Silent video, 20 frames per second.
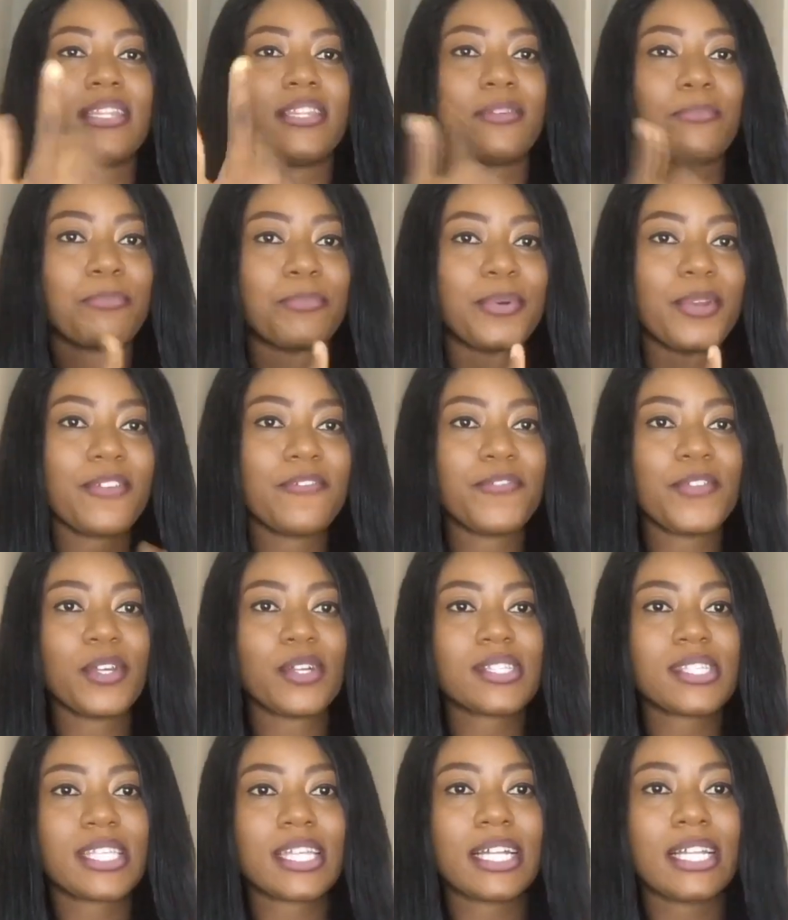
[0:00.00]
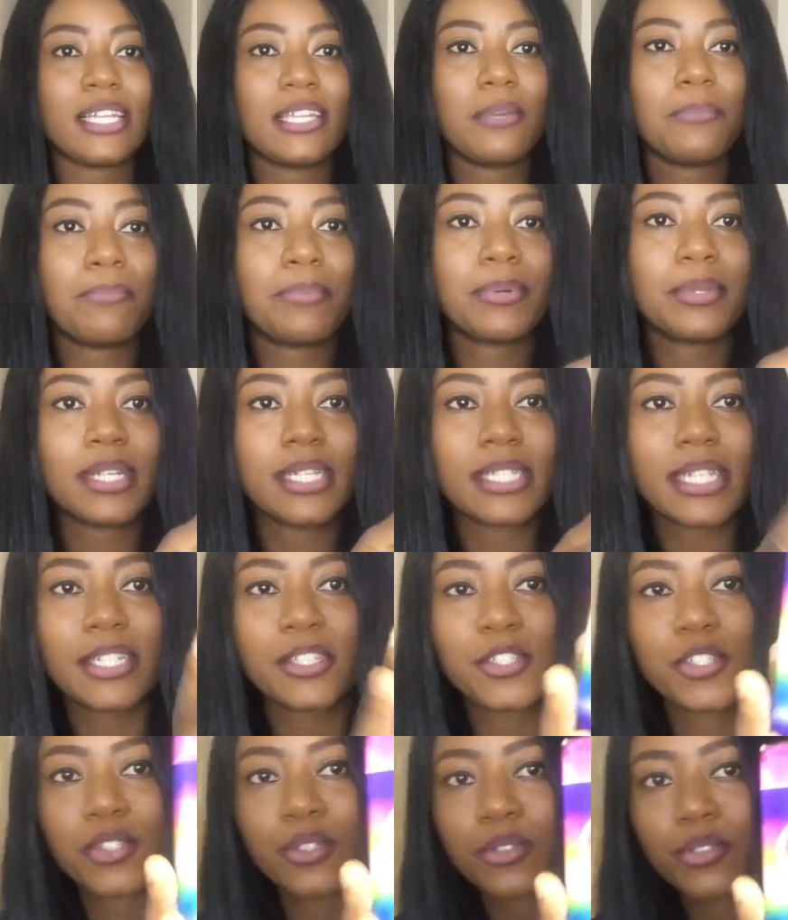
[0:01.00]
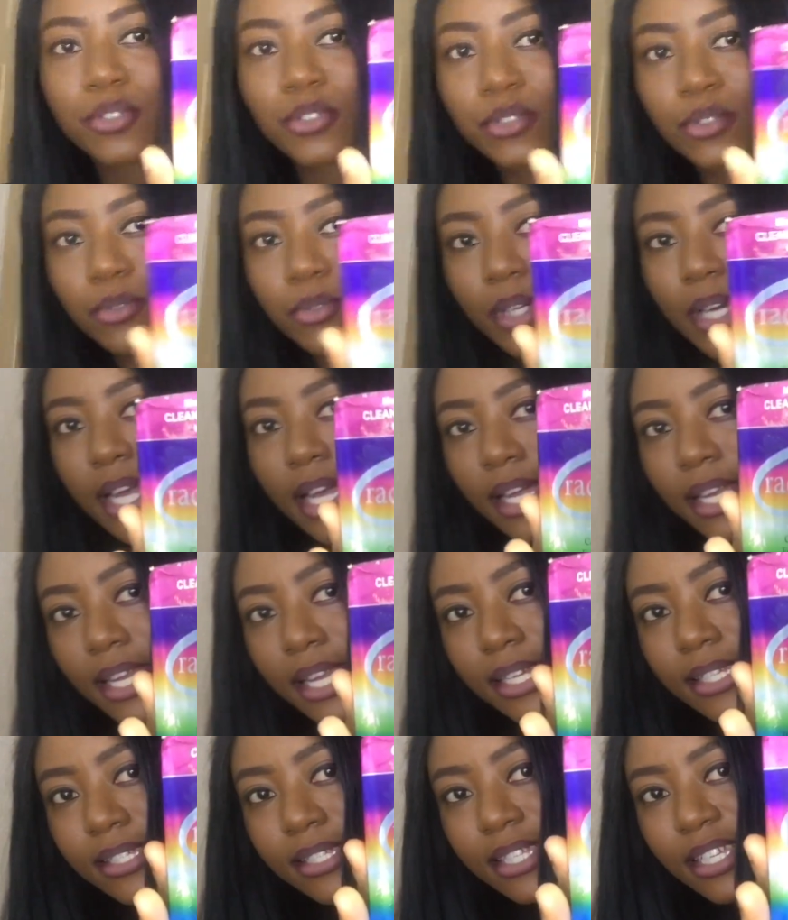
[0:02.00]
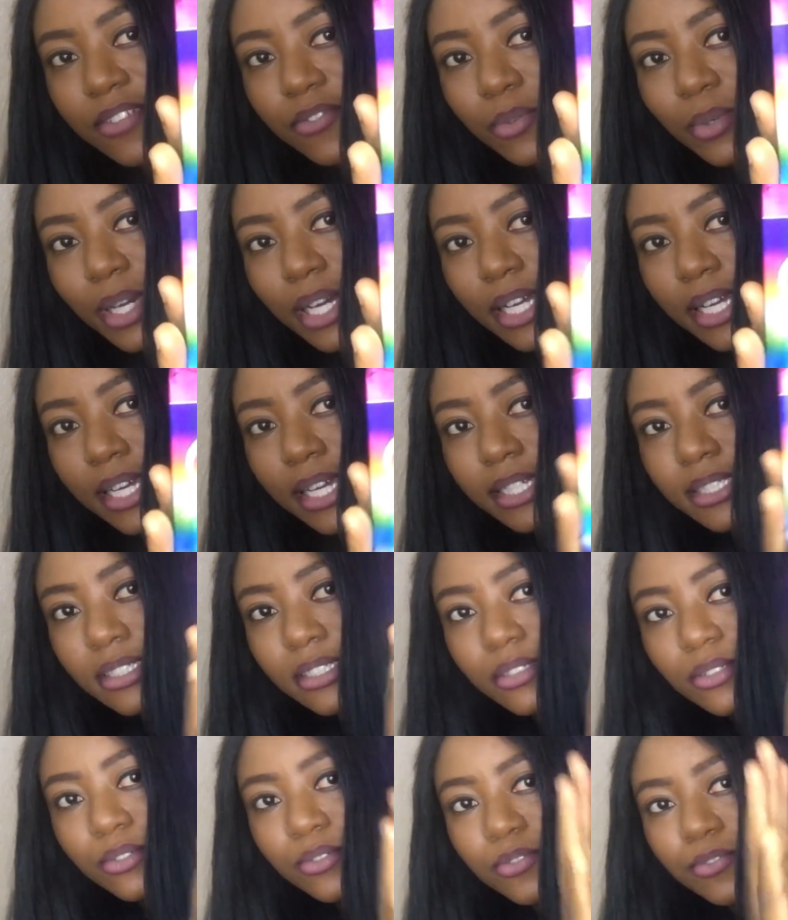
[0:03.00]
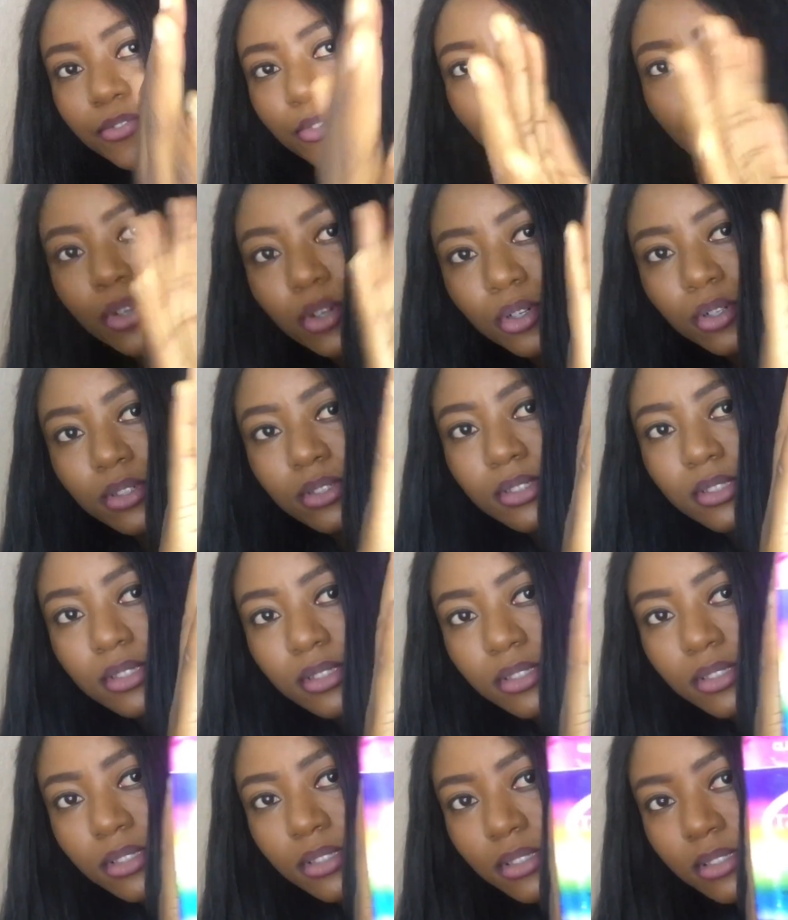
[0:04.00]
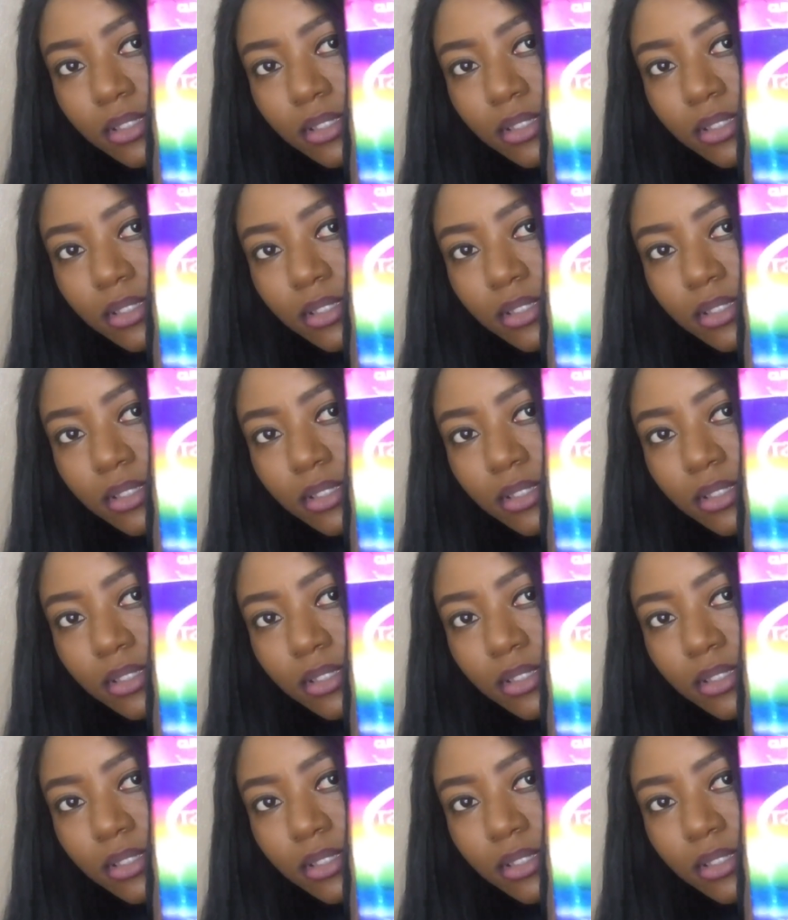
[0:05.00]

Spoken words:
the previous clip that I showed you. Let's see if we can get it to focus.